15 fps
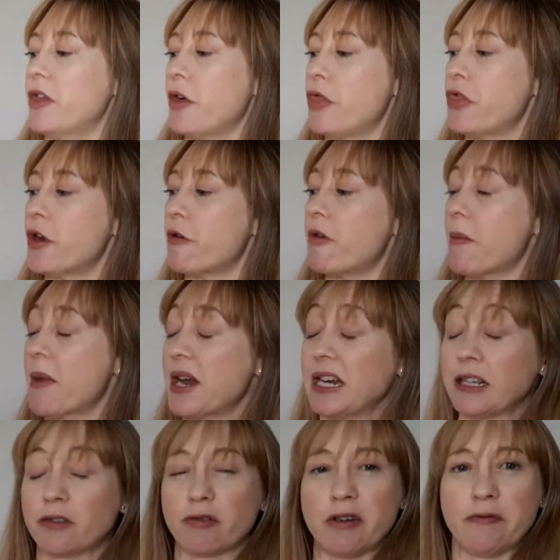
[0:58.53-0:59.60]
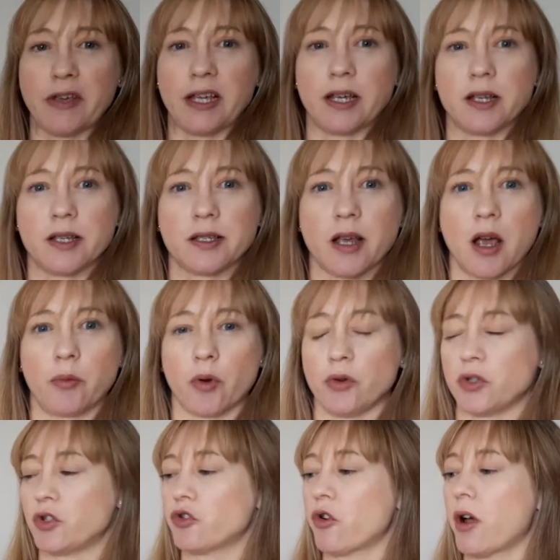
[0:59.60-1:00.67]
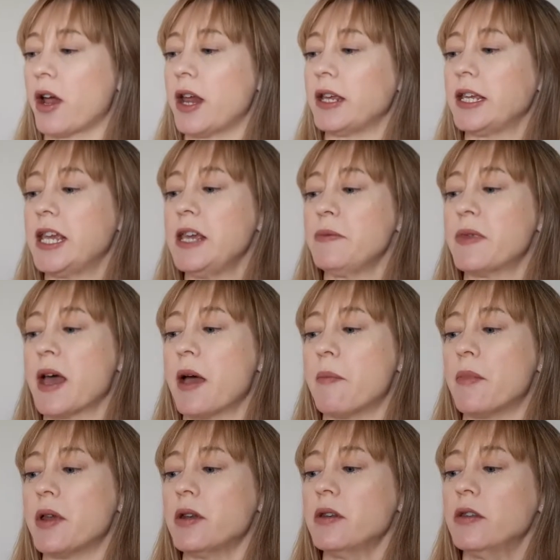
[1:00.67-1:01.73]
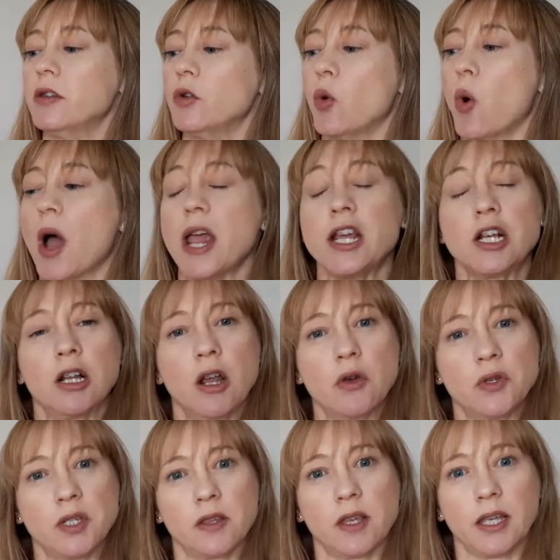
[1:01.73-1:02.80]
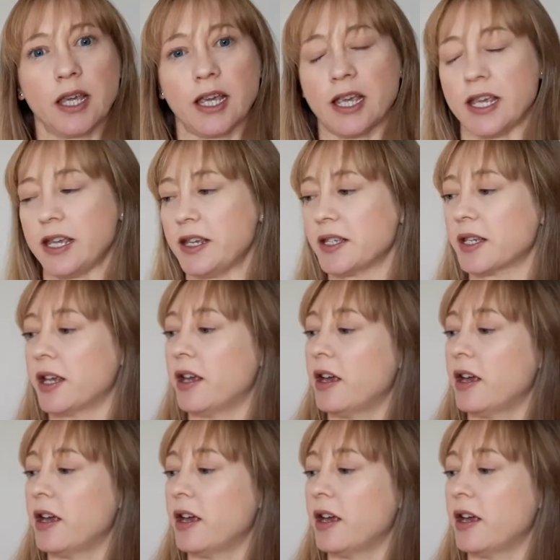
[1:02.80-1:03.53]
The remaining 3 fingers, I'm going to try and keep them quite close to the keys,